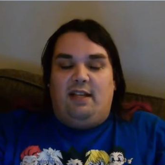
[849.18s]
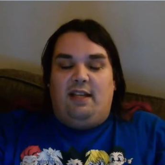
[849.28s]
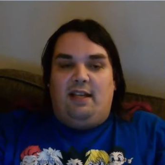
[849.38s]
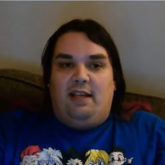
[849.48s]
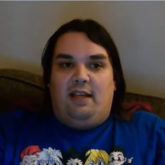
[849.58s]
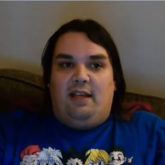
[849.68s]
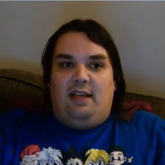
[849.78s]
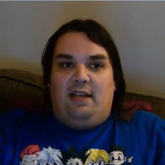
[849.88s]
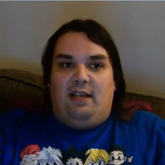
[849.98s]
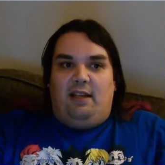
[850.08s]

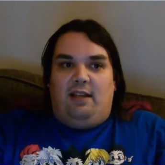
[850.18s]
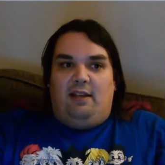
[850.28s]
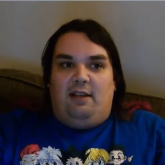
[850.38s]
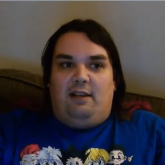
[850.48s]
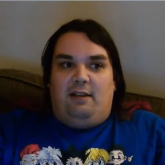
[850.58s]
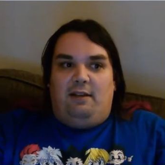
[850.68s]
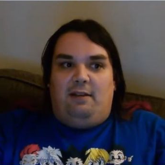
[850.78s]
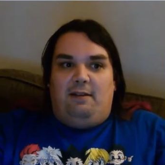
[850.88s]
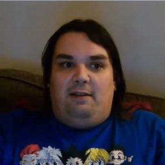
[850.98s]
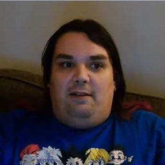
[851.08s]

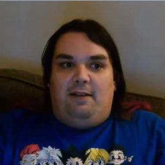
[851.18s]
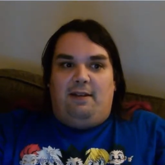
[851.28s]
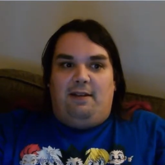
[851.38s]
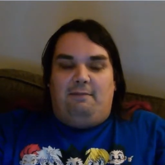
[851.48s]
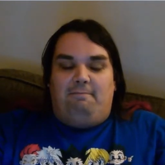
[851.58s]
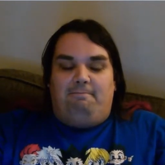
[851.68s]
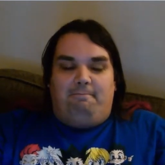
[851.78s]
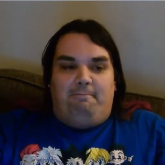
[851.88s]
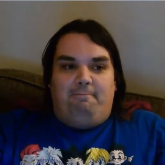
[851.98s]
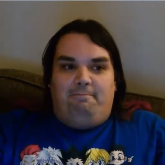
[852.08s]

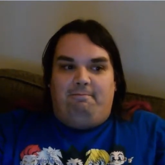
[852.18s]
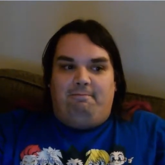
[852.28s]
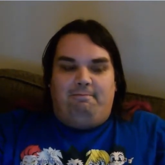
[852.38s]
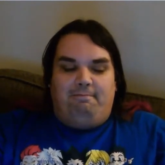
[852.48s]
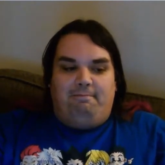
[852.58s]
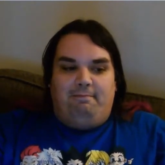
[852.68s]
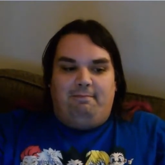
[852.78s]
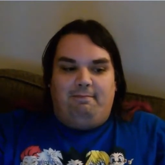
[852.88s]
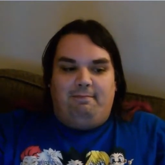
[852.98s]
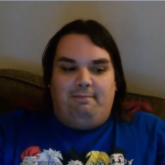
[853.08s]

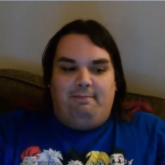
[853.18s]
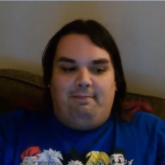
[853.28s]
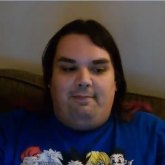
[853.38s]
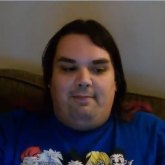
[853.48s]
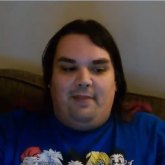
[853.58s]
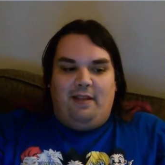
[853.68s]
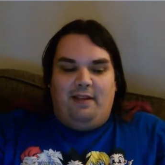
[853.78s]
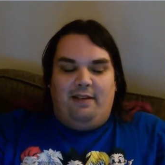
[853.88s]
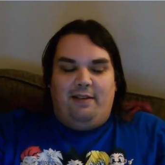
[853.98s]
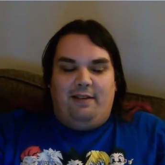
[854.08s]

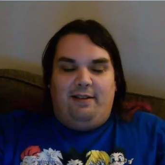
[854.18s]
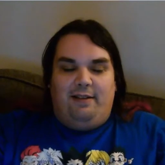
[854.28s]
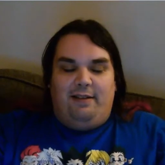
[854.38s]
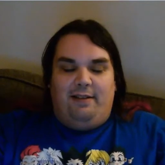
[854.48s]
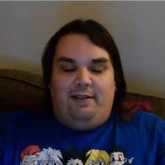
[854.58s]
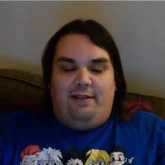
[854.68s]
Nobody speaks.